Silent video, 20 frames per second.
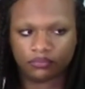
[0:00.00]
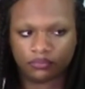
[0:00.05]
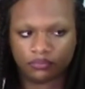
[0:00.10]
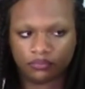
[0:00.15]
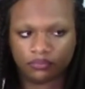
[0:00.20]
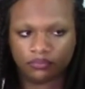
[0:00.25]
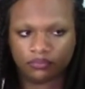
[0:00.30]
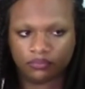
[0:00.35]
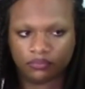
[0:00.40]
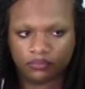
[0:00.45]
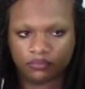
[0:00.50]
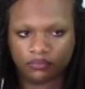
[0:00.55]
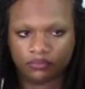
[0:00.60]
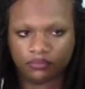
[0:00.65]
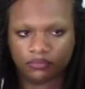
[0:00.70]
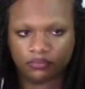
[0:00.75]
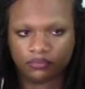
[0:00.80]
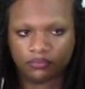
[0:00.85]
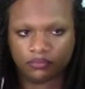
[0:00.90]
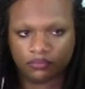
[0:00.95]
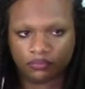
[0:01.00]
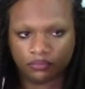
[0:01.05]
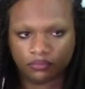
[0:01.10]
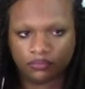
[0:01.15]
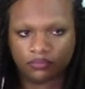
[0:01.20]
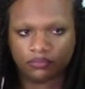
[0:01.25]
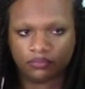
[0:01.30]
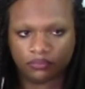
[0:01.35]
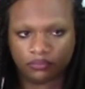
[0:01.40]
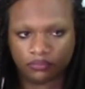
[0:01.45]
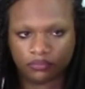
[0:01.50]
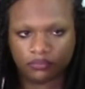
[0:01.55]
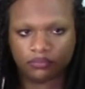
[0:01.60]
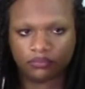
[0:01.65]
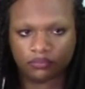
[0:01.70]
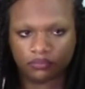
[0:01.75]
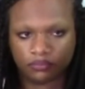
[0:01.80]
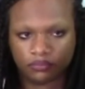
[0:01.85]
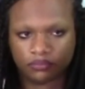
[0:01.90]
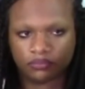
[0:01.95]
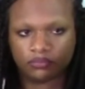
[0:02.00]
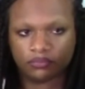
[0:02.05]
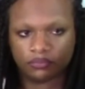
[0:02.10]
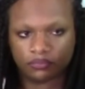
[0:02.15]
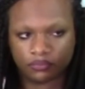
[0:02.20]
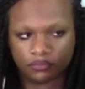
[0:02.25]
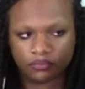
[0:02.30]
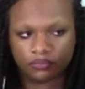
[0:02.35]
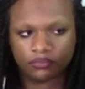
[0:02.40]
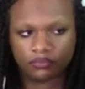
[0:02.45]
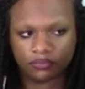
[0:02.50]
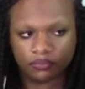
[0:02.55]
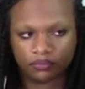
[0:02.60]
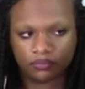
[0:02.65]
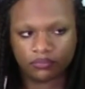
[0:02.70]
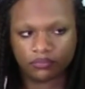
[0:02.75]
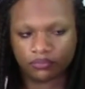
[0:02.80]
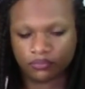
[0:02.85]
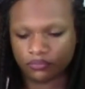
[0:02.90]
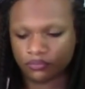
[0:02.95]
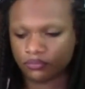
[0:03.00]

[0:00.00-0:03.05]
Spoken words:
[no speech]